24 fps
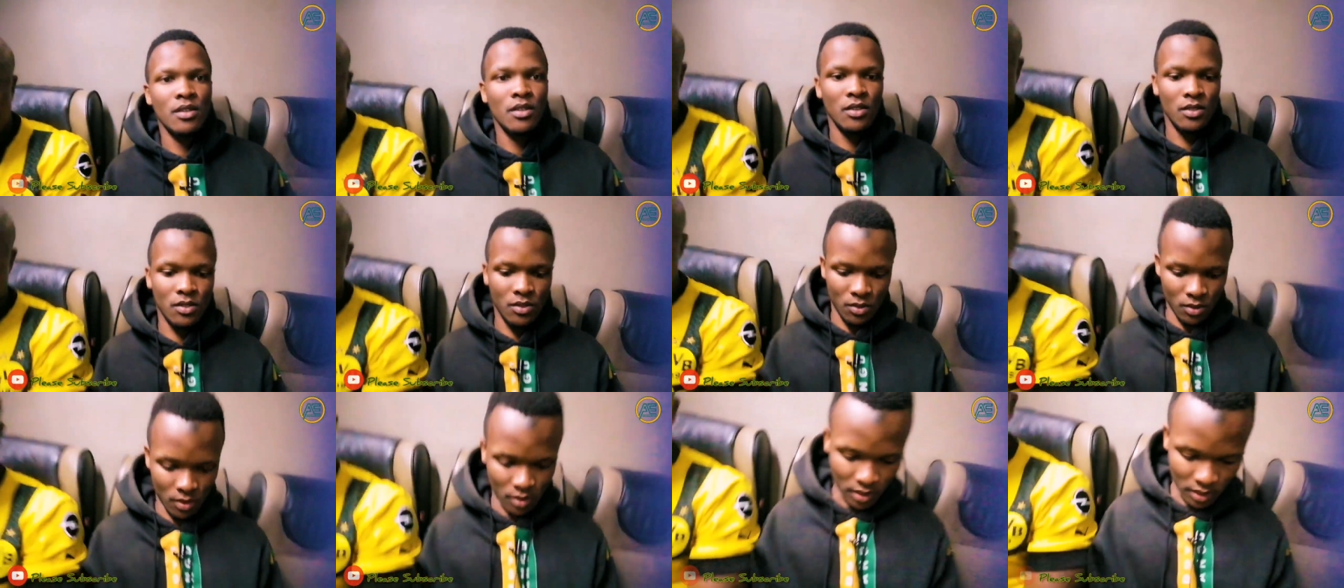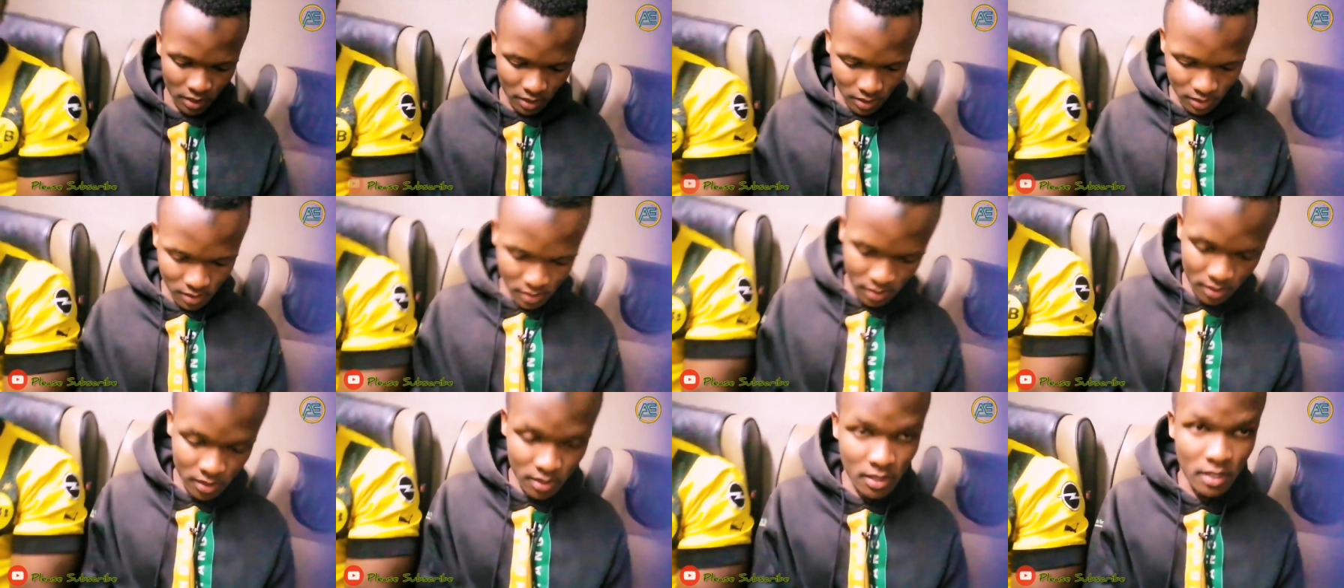So I
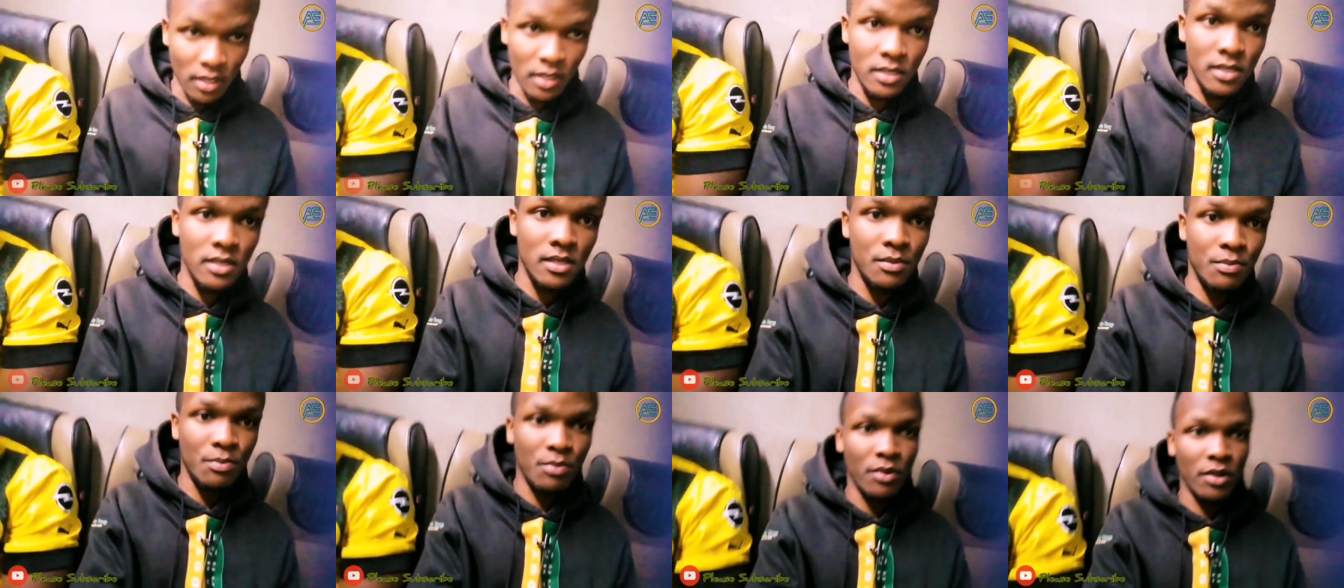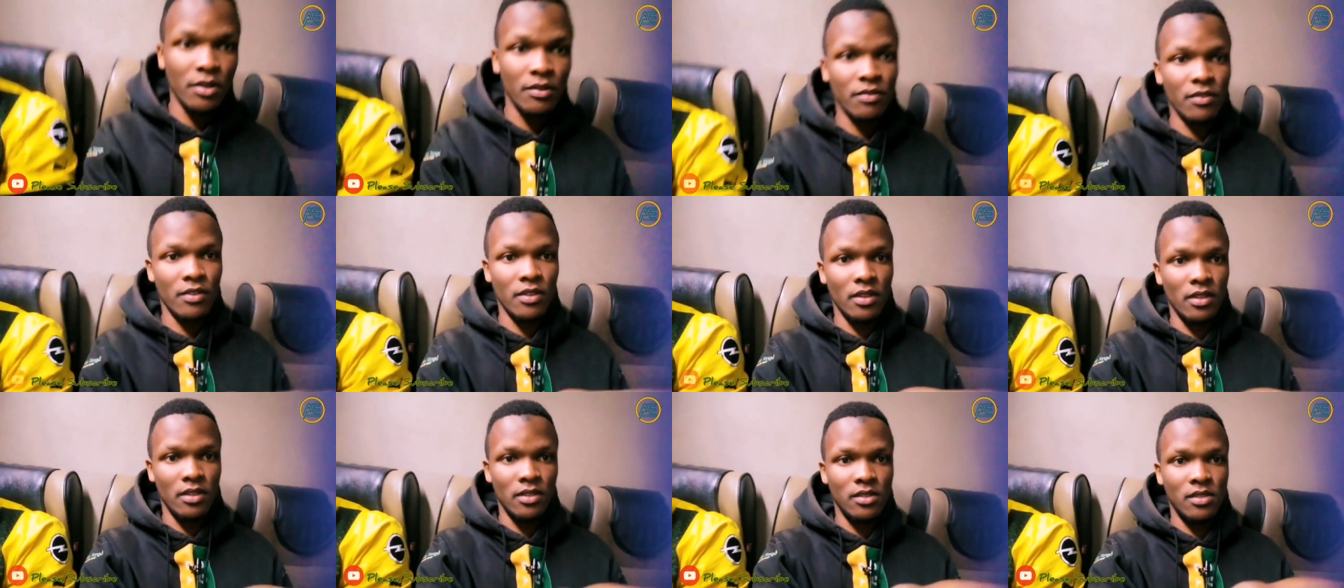guess let's pray
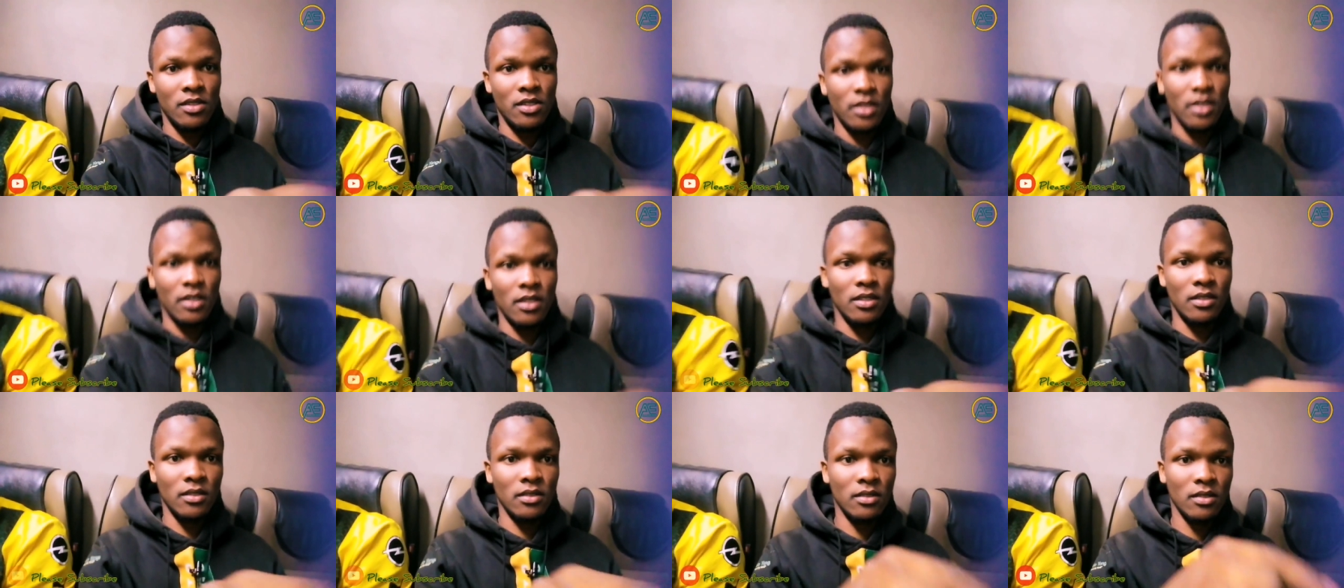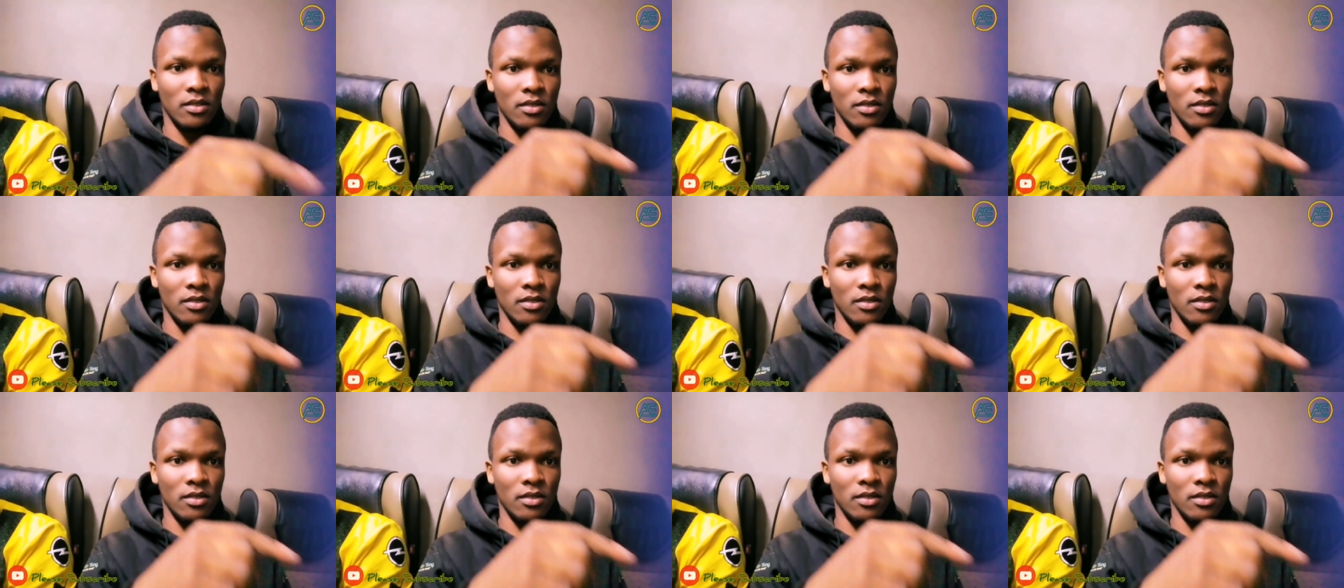for this journey.